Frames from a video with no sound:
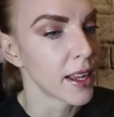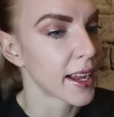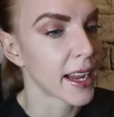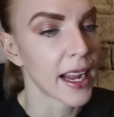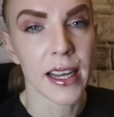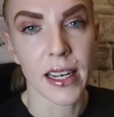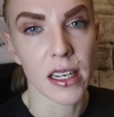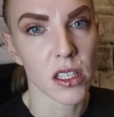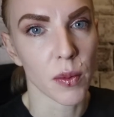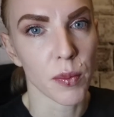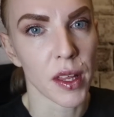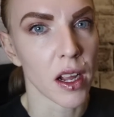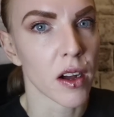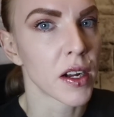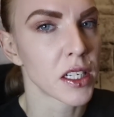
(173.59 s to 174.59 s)
Again, that's
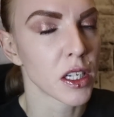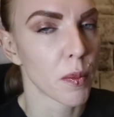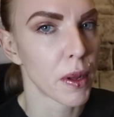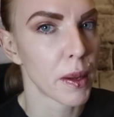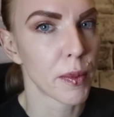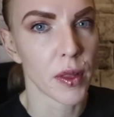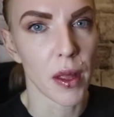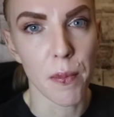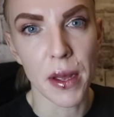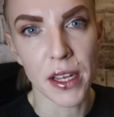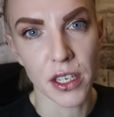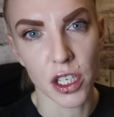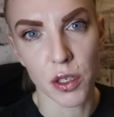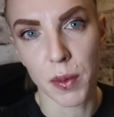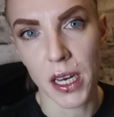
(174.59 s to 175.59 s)
something I tell people that
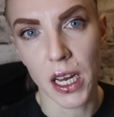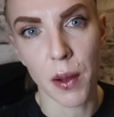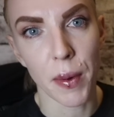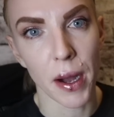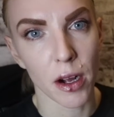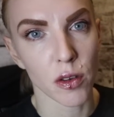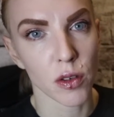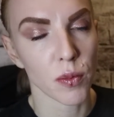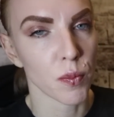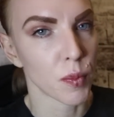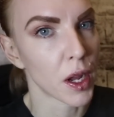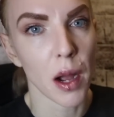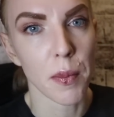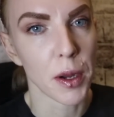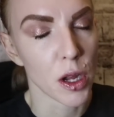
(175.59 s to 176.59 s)
message me about
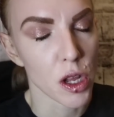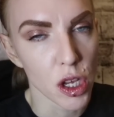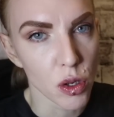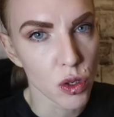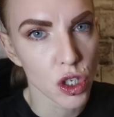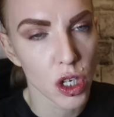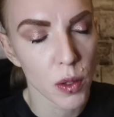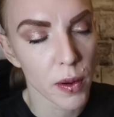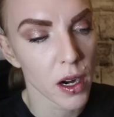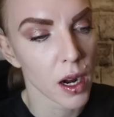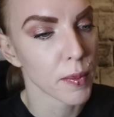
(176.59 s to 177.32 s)
becoming a YouTuber.